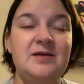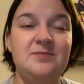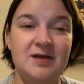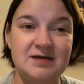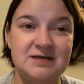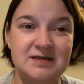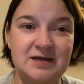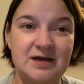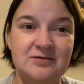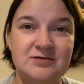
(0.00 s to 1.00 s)
mentioned
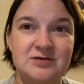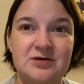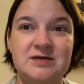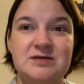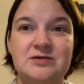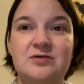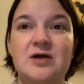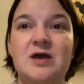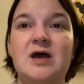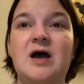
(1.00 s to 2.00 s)
that I was going to
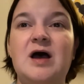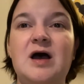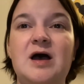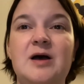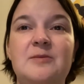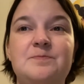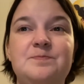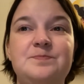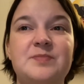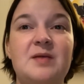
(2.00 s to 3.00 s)

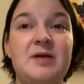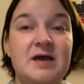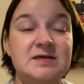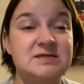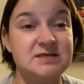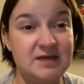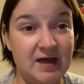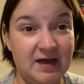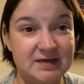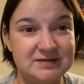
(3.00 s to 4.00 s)
pass the
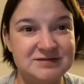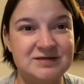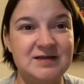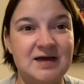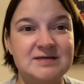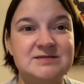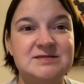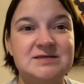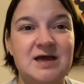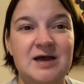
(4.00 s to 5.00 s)
stash
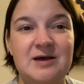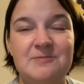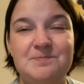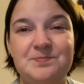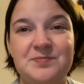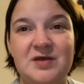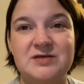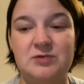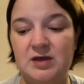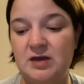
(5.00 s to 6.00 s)

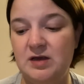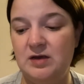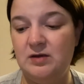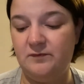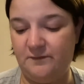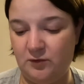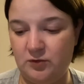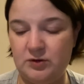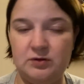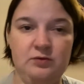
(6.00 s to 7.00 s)
last week
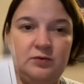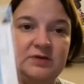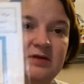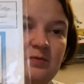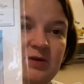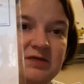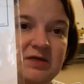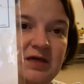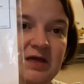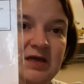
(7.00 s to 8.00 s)
with the Beachy
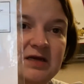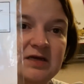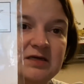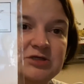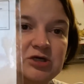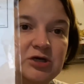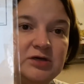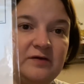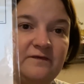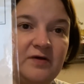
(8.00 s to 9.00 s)
Keen chart
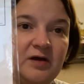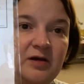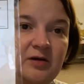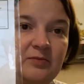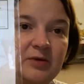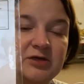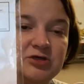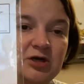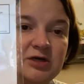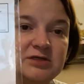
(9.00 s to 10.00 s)
from Country
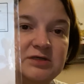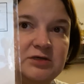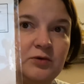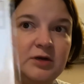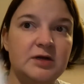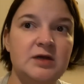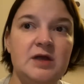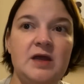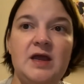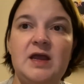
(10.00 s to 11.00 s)
Cottage Needlework.
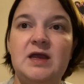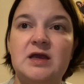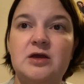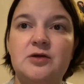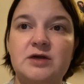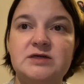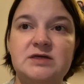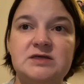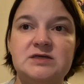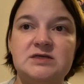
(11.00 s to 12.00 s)
And
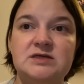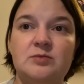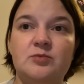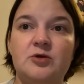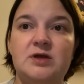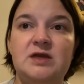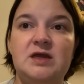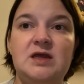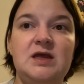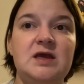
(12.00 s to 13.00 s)
congratulations,
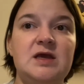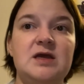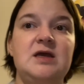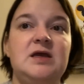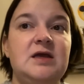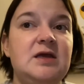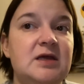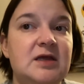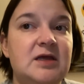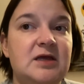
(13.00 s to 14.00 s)
Brandy
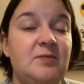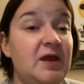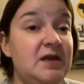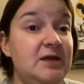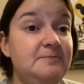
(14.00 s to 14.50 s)
Kamani,